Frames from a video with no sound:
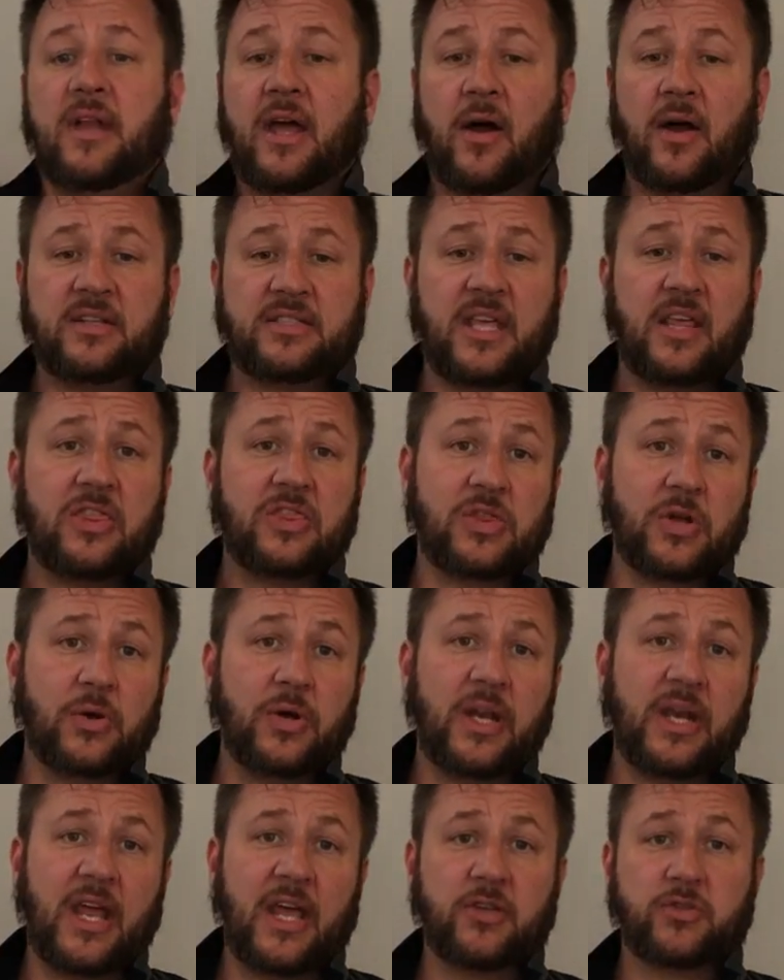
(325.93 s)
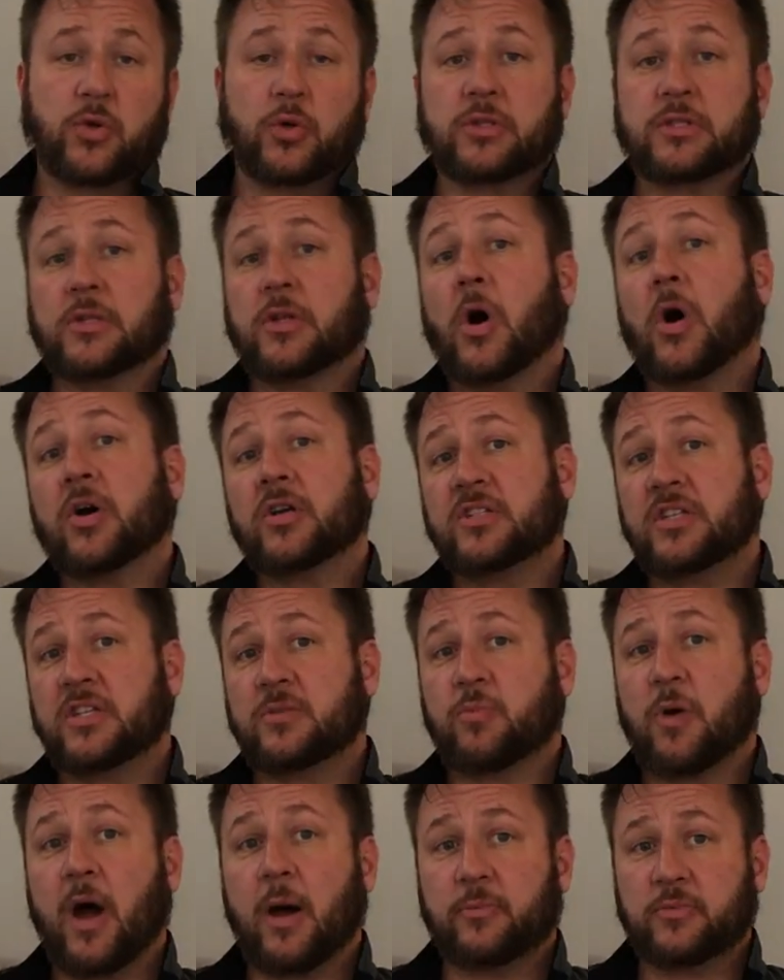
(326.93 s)
Now, I say 30 days or as long as
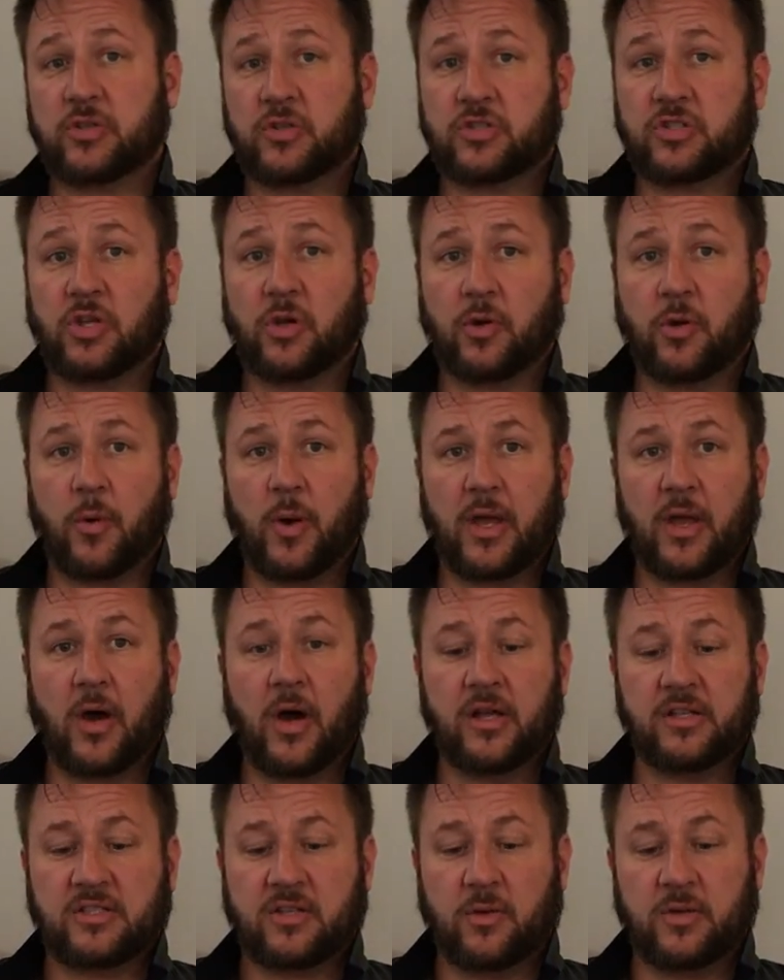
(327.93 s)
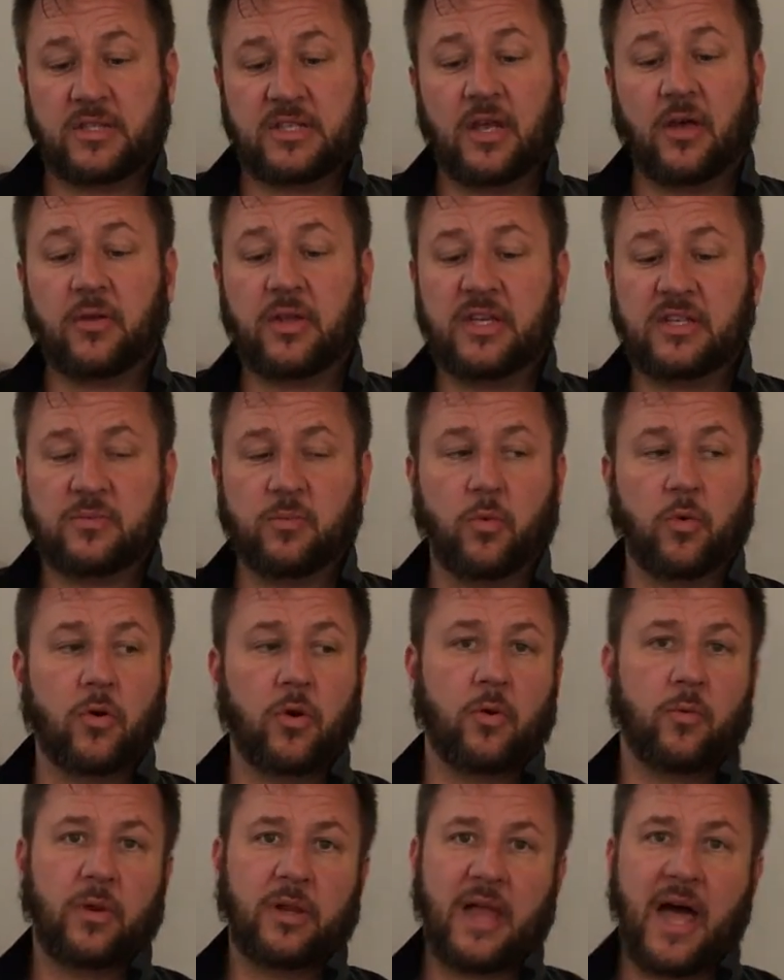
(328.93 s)
these problems are still going on. So until he's
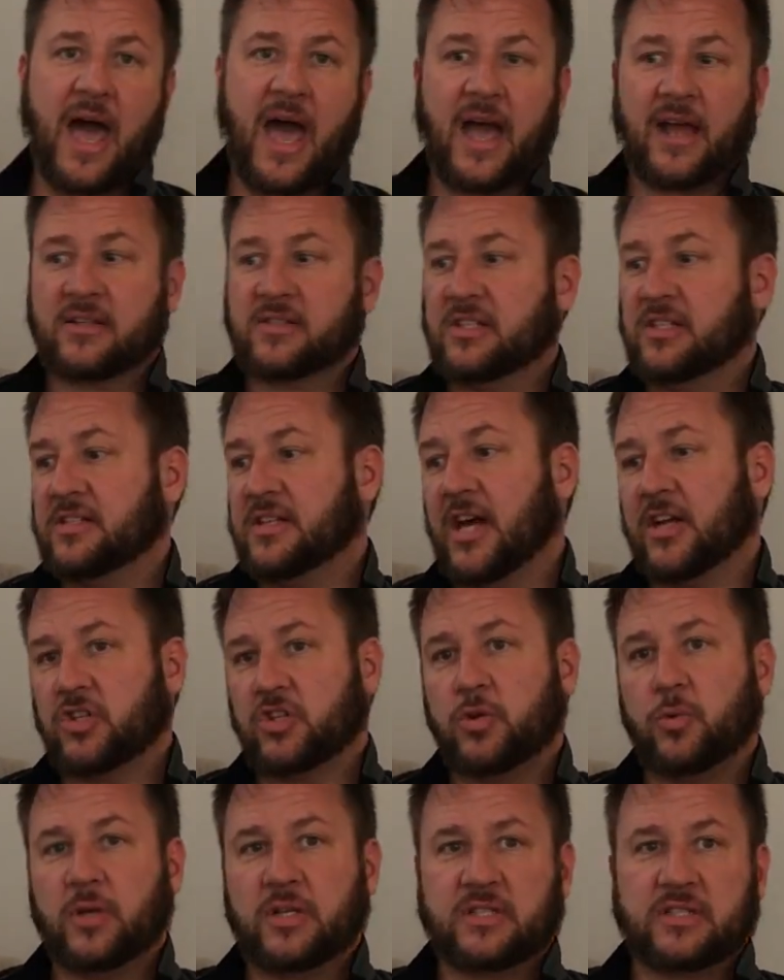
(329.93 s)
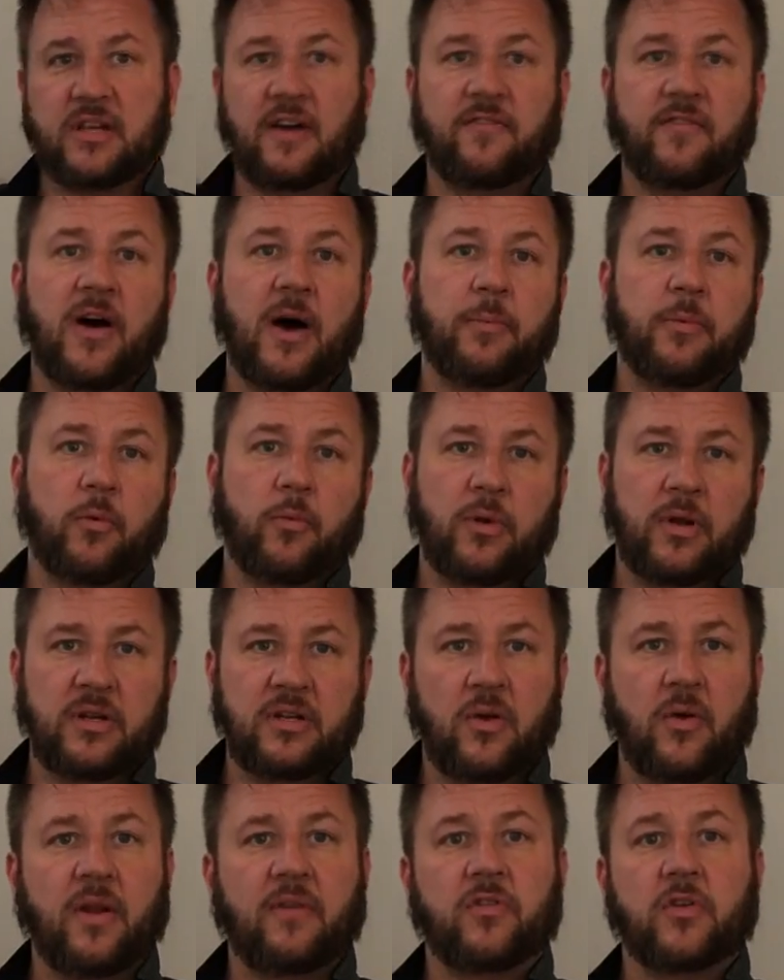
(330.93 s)
more relaxed, he's not chewing stuff up and we
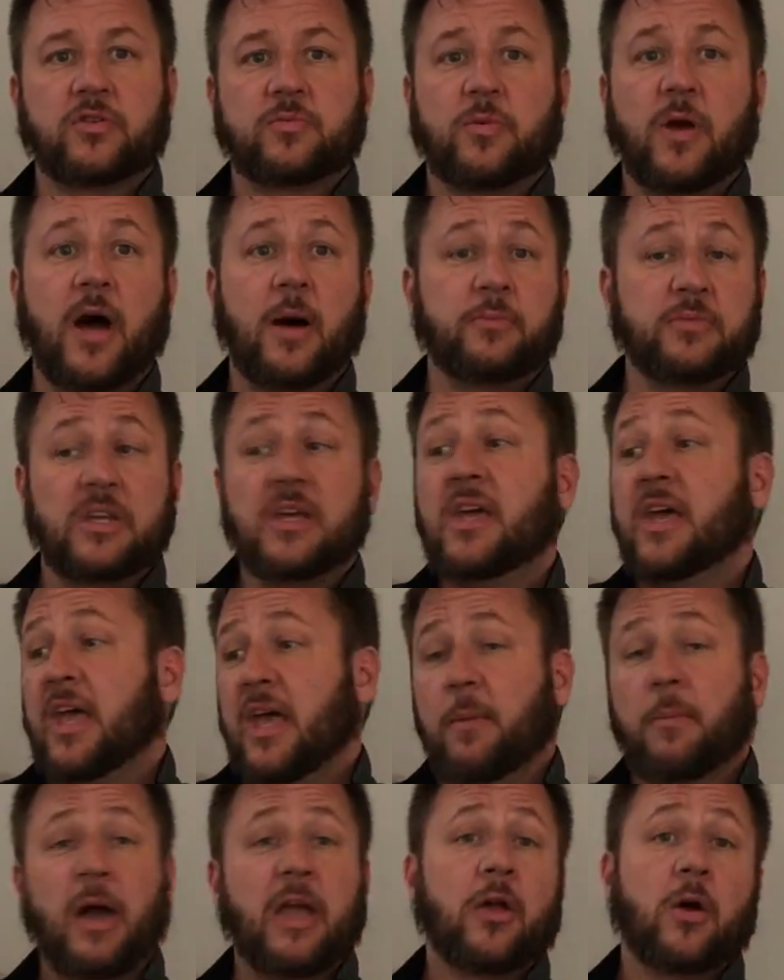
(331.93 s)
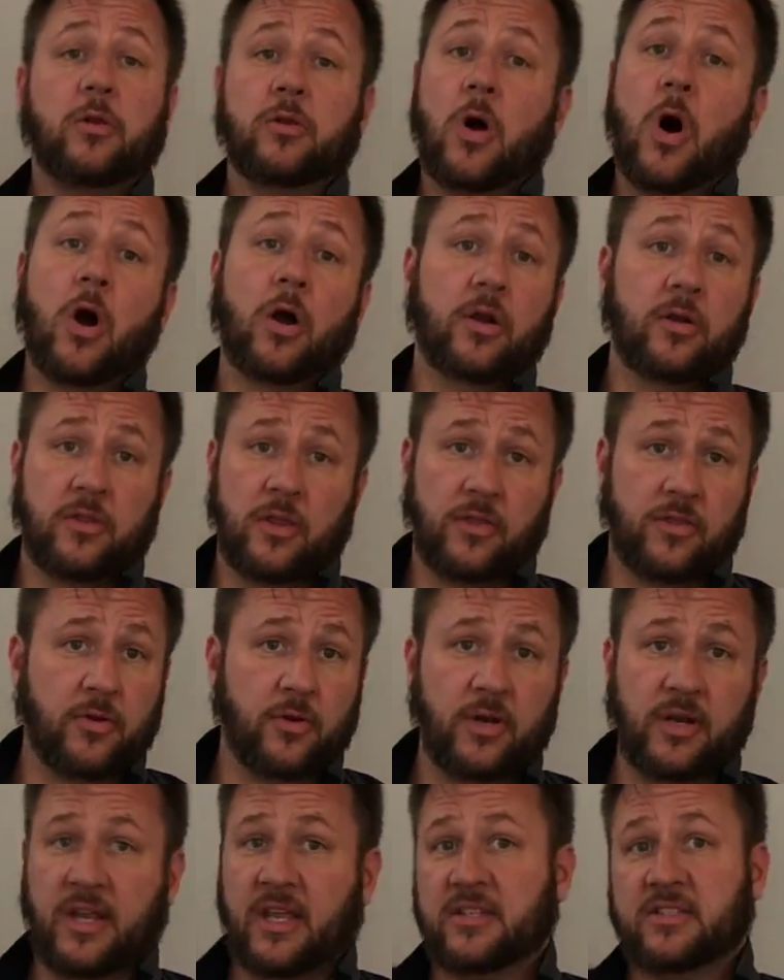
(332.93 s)
don't have those problems, it might go longer than
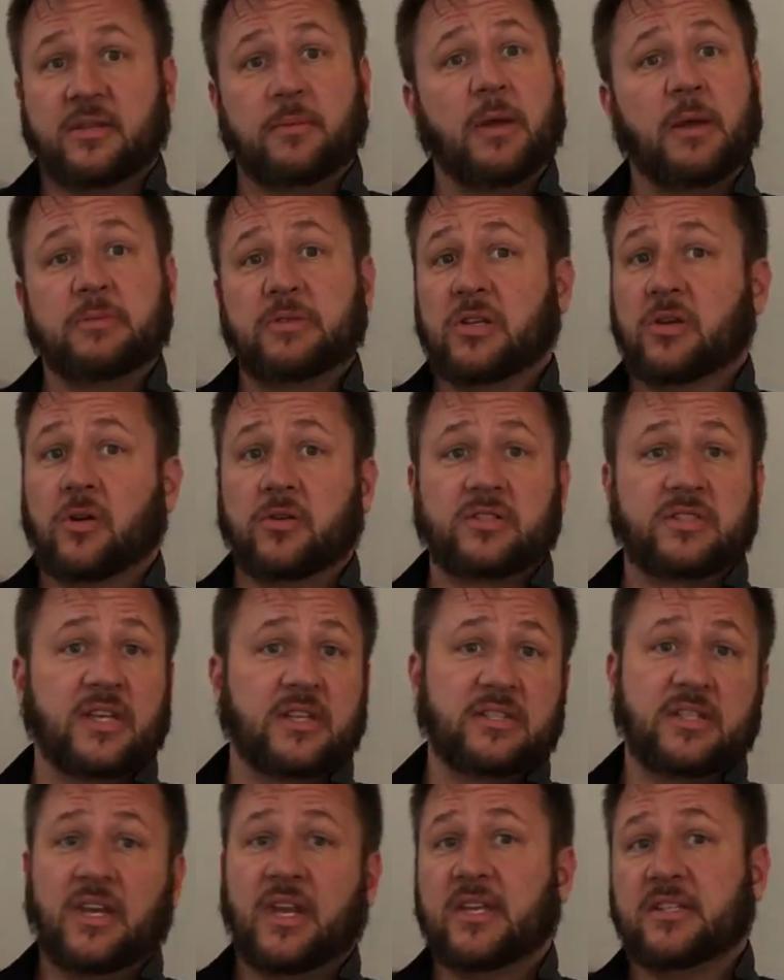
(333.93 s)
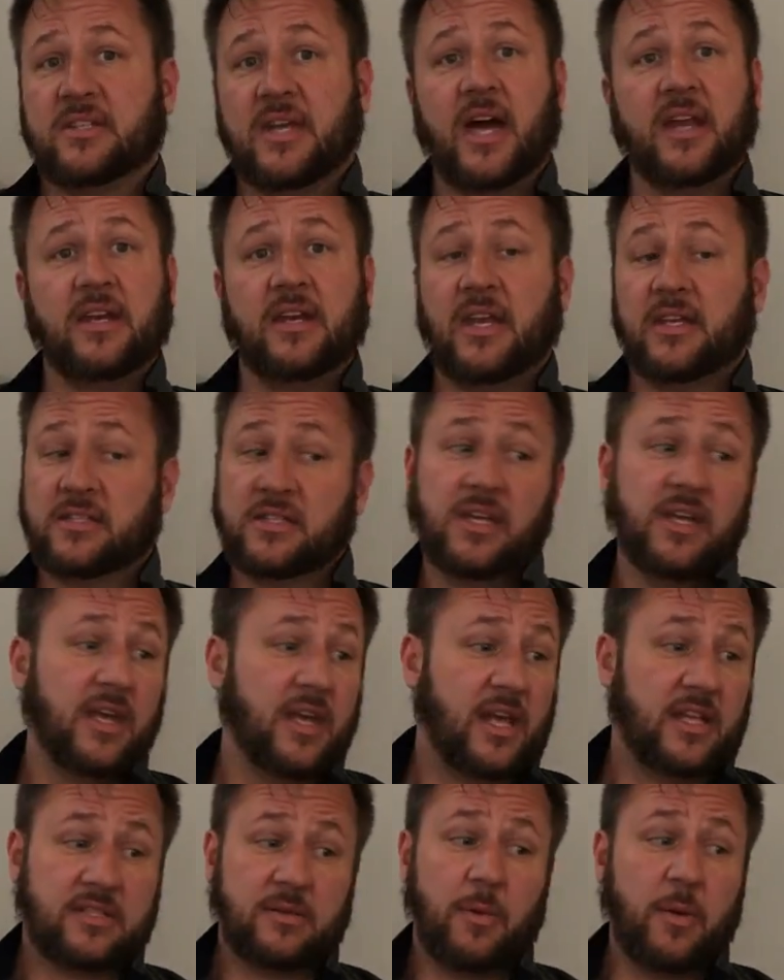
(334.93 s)
30 days. Sometimes it goes 60 days, 90 days.
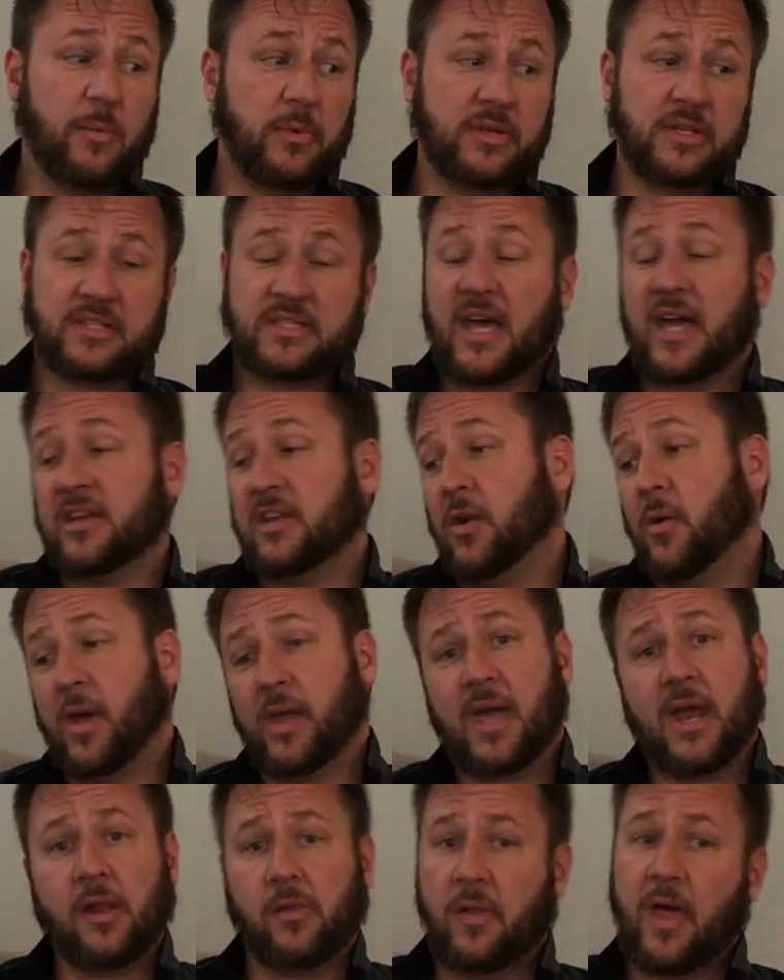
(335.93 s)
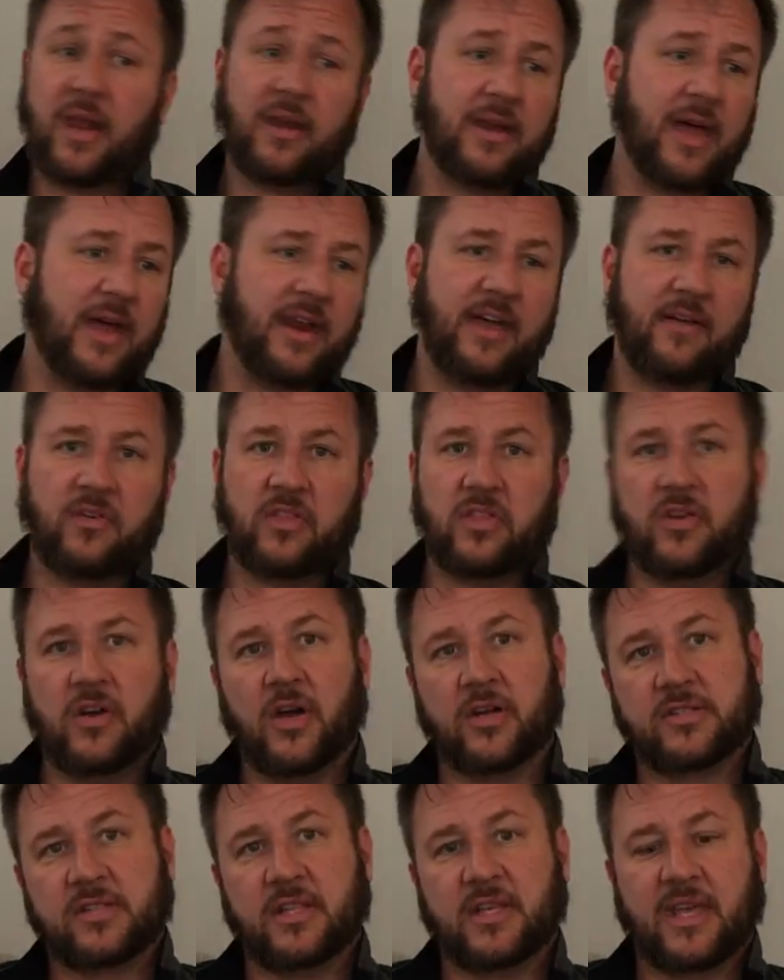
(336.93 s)
And some people decide, you know, I kind of like not having the
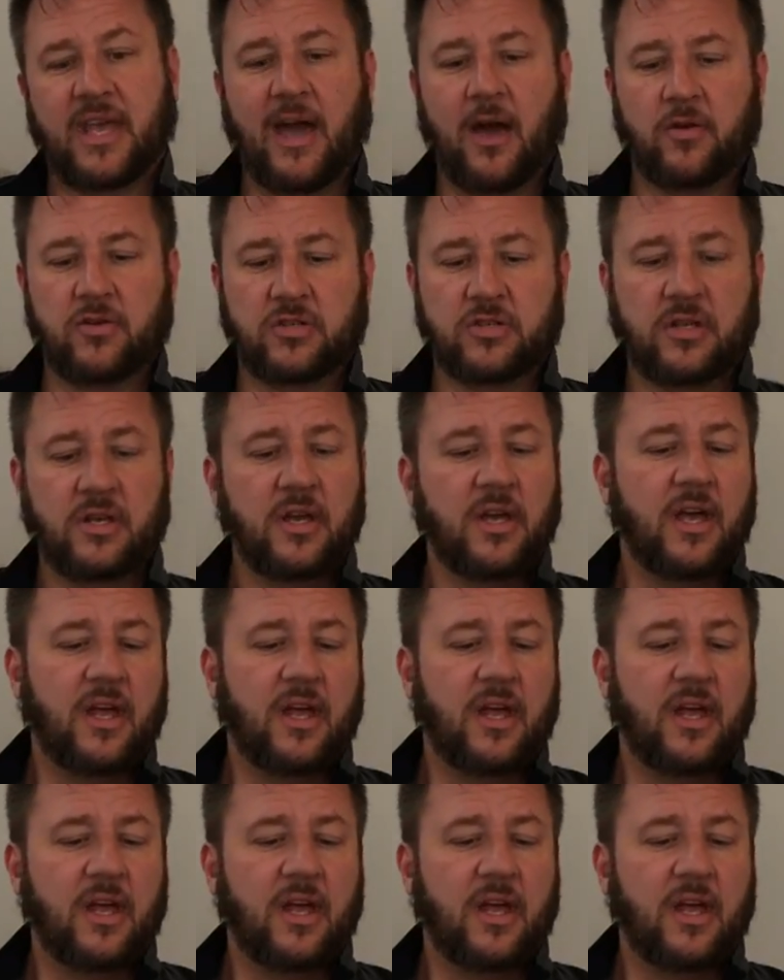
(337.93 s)
dogs on the couch.